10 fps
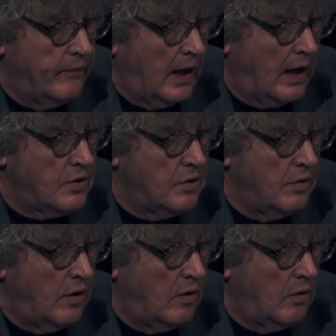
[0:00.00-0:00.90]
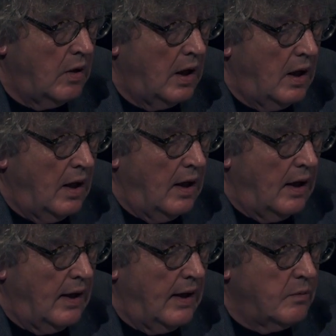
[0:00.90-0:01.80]
As you know,
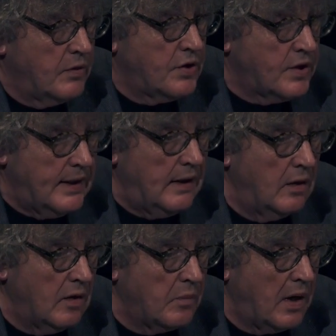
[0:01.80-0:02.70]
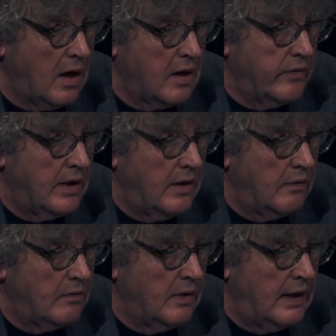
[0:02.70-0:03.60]
it was still comparatively
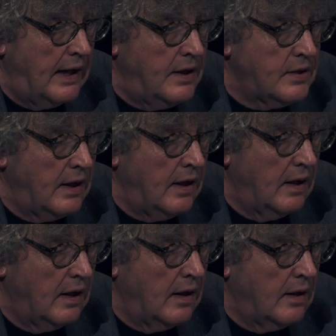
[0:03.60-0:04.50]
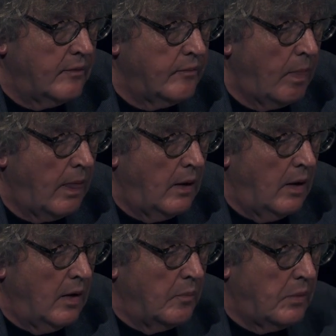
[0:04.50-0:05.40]
easy,
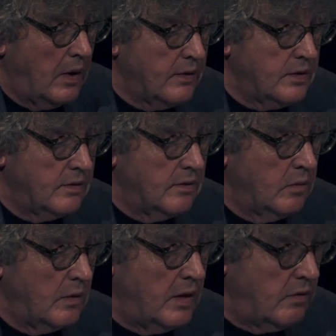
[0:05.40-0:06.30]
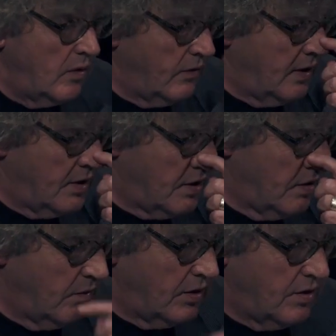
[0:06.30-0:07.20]
but when we wrote
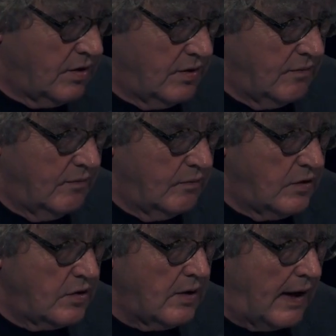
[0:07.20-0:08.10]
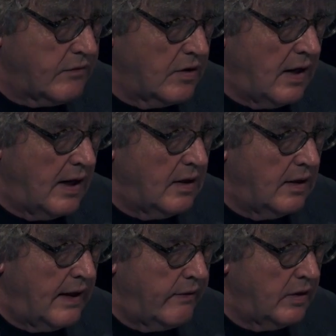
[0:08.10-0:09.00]
this, which just after
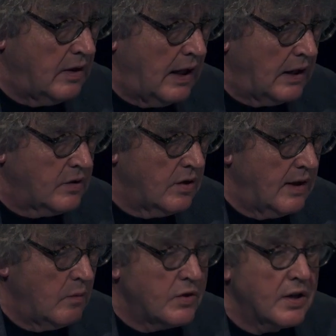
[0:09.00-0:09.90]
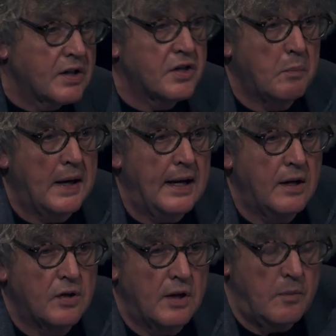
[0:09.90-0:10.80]
9/11 actually, which
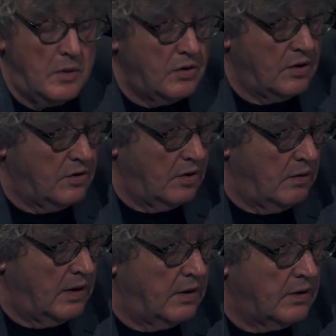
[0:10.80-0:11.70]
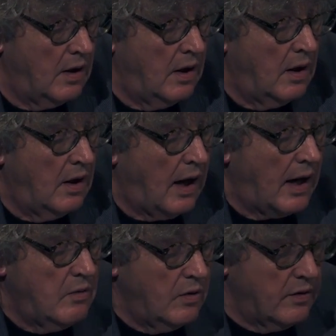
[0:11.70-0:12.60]
explains an image or two in it, I
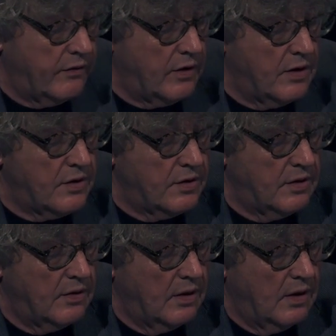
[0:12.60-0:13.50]
wrote the first